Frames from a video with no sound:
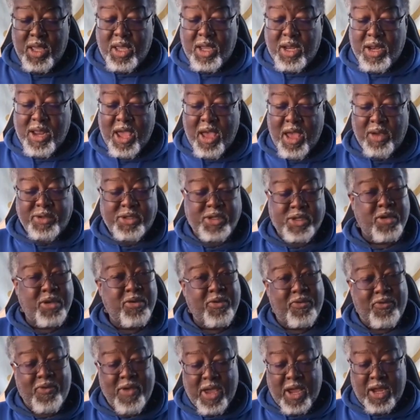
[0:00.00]
And how shall
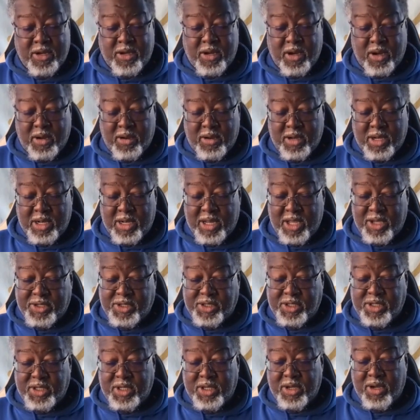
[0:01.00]
you find her
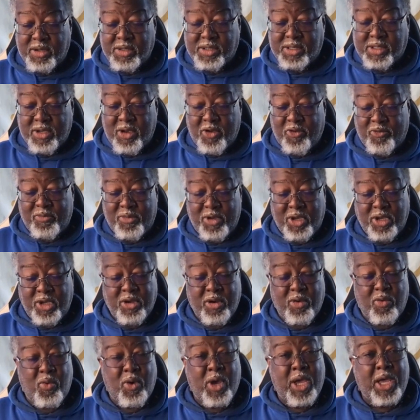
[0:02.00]
unless she herself be
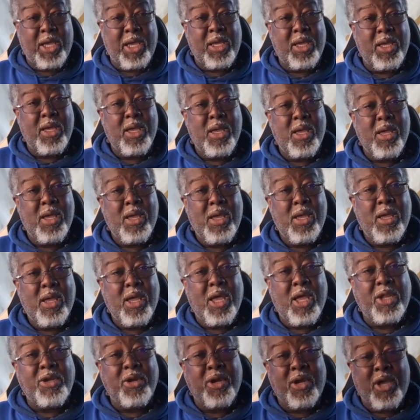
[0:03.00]
your way
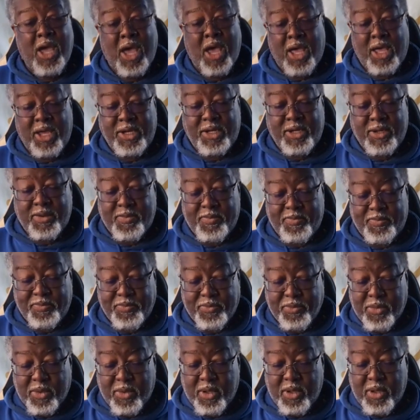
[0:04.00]
and your guide?
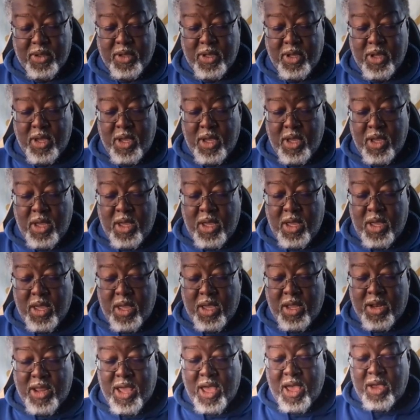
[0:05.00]

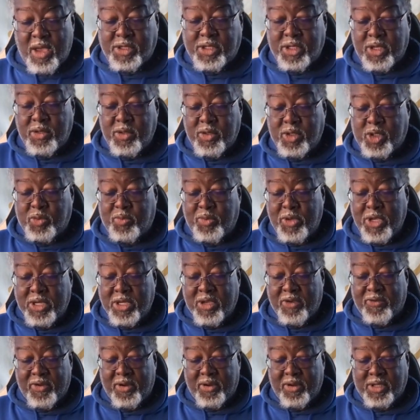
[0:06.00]
And how shall you
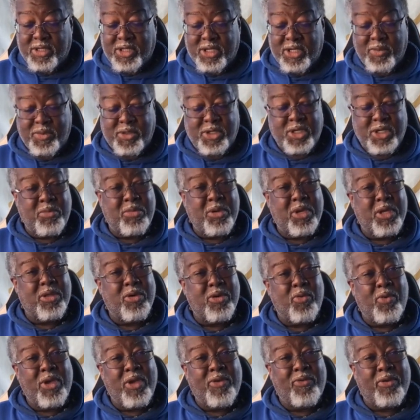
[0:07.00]
speak of her except she be
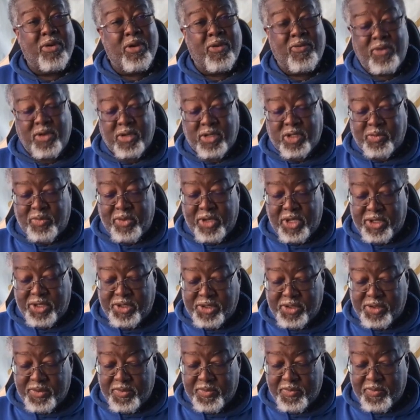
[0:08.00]
the weaver of your
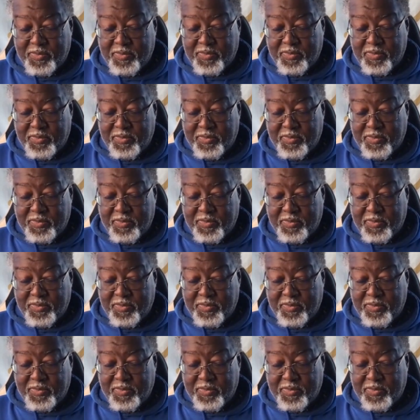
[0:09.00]
speech?